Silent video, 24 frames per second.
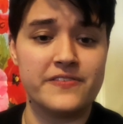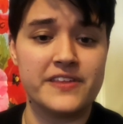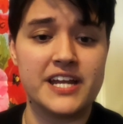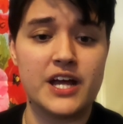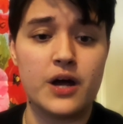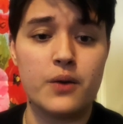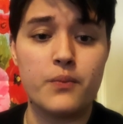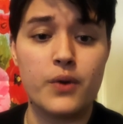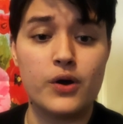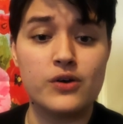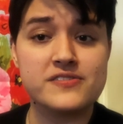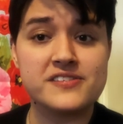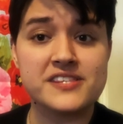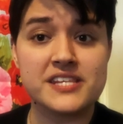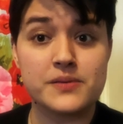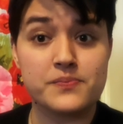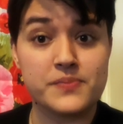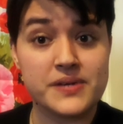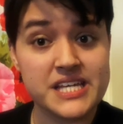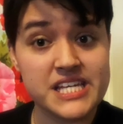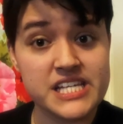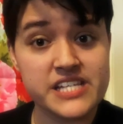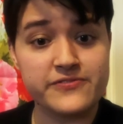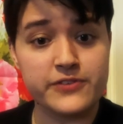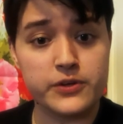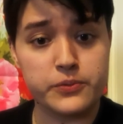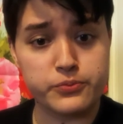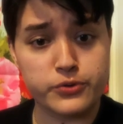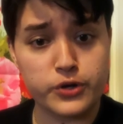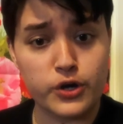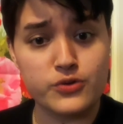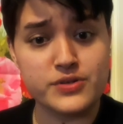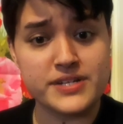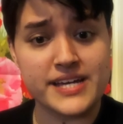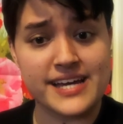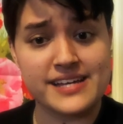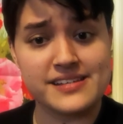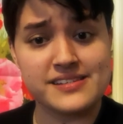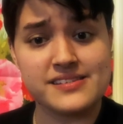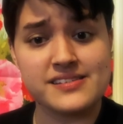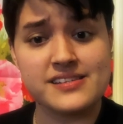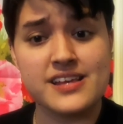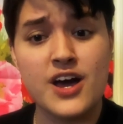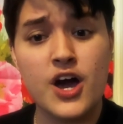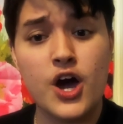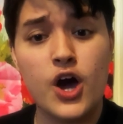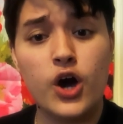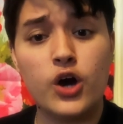of the now mostly peaceful
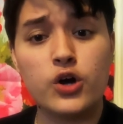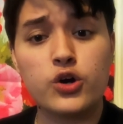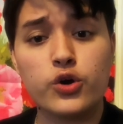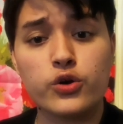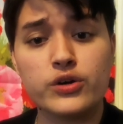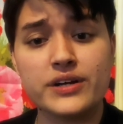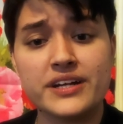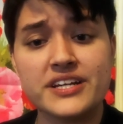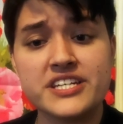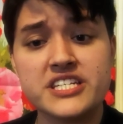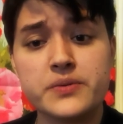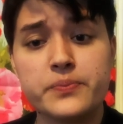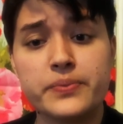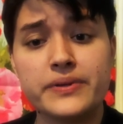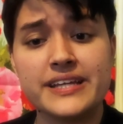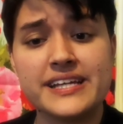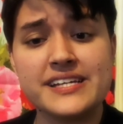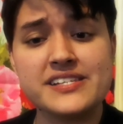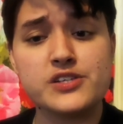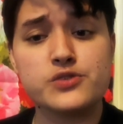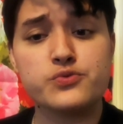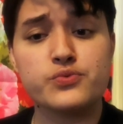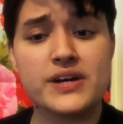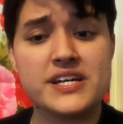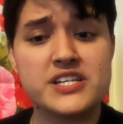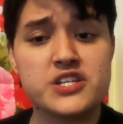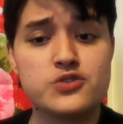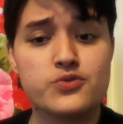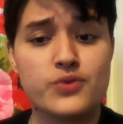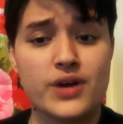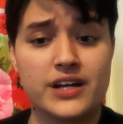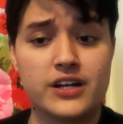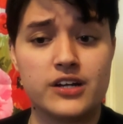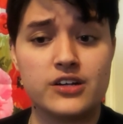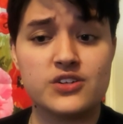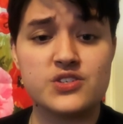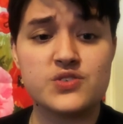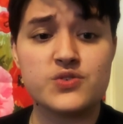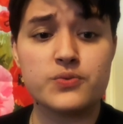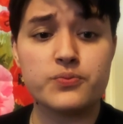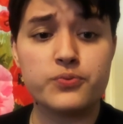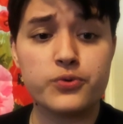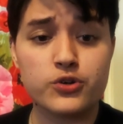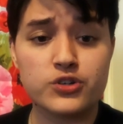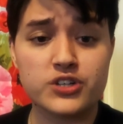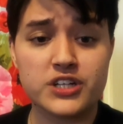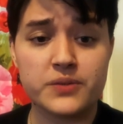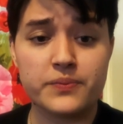protests, according to police arrest records
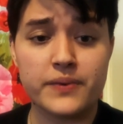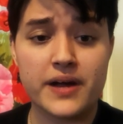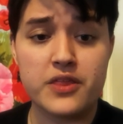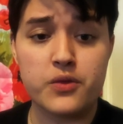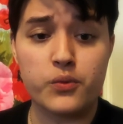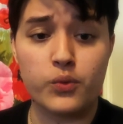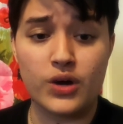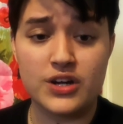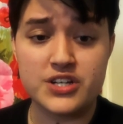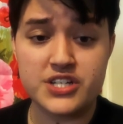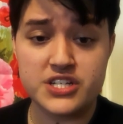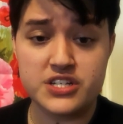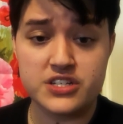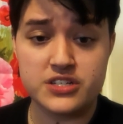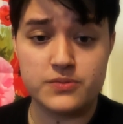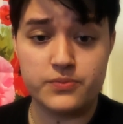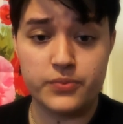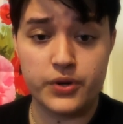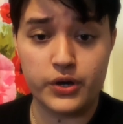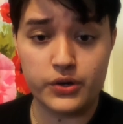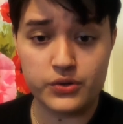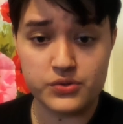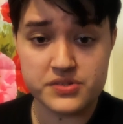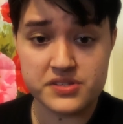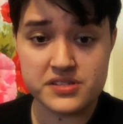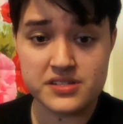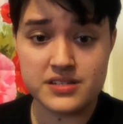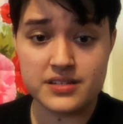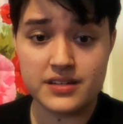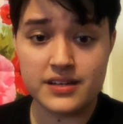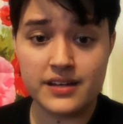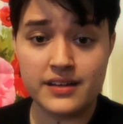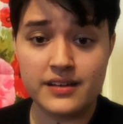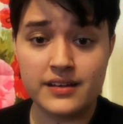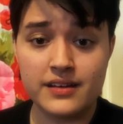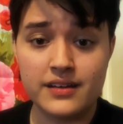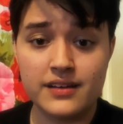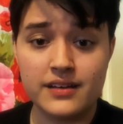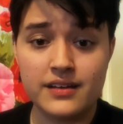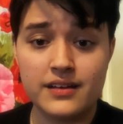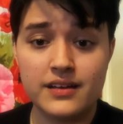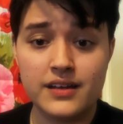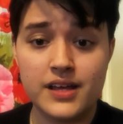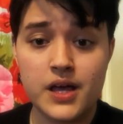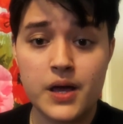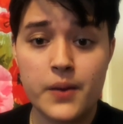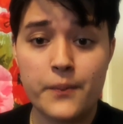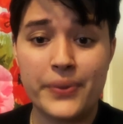reported by the Washington Post.
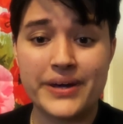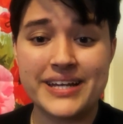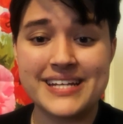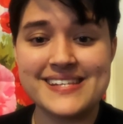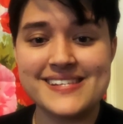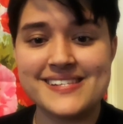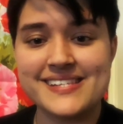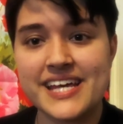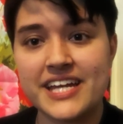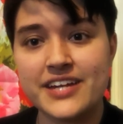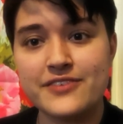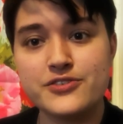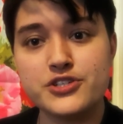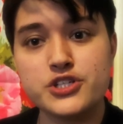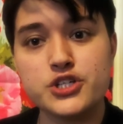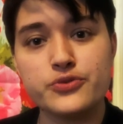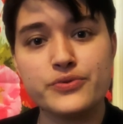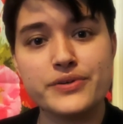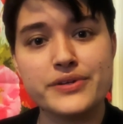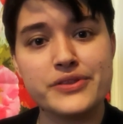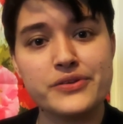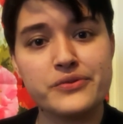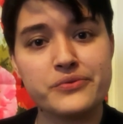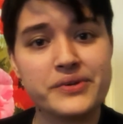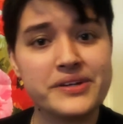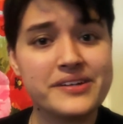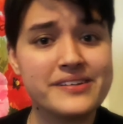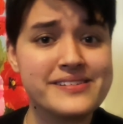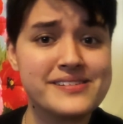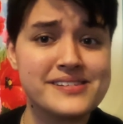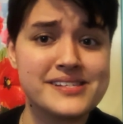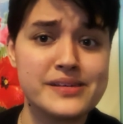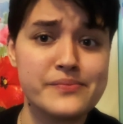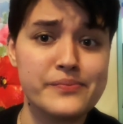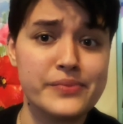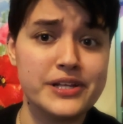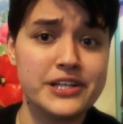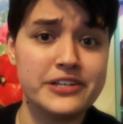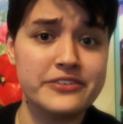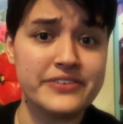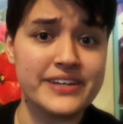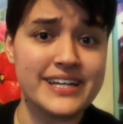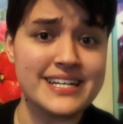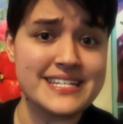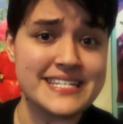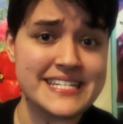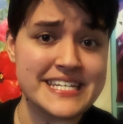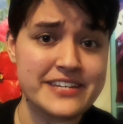But instead of showing the real symbol of
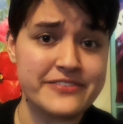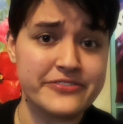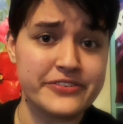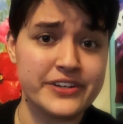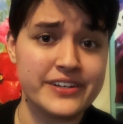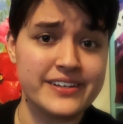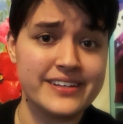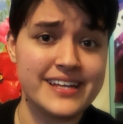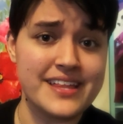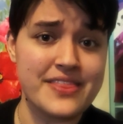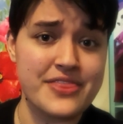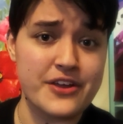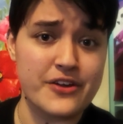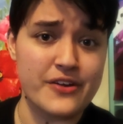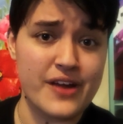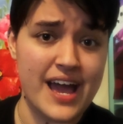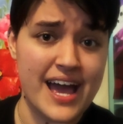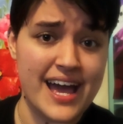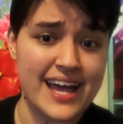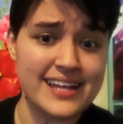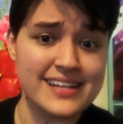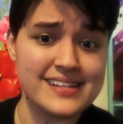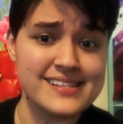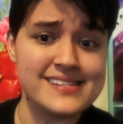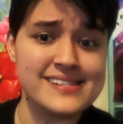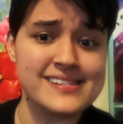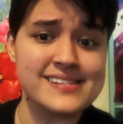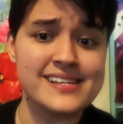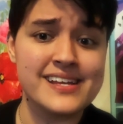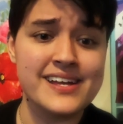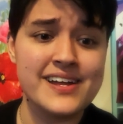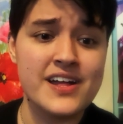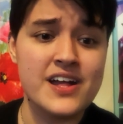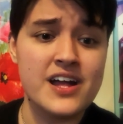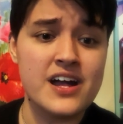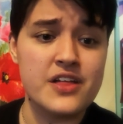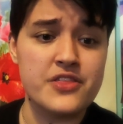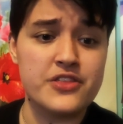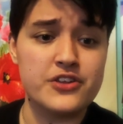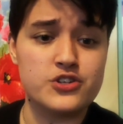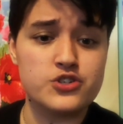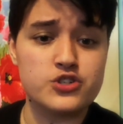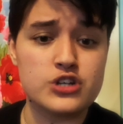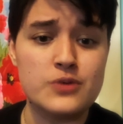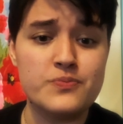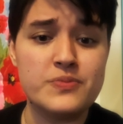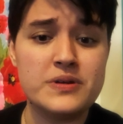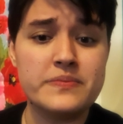Antifa in their ads, the
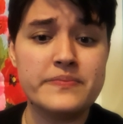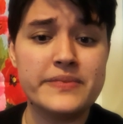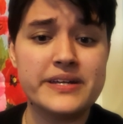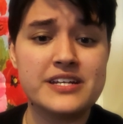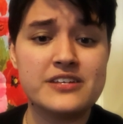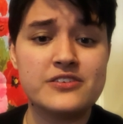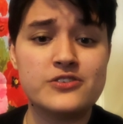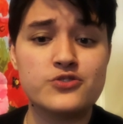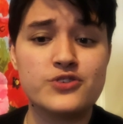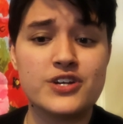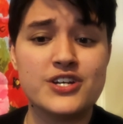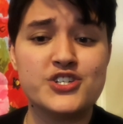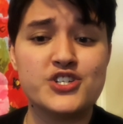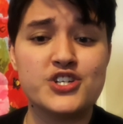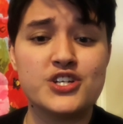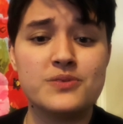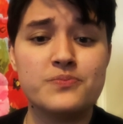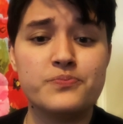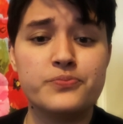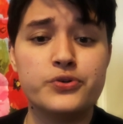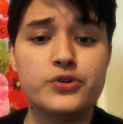Trump administration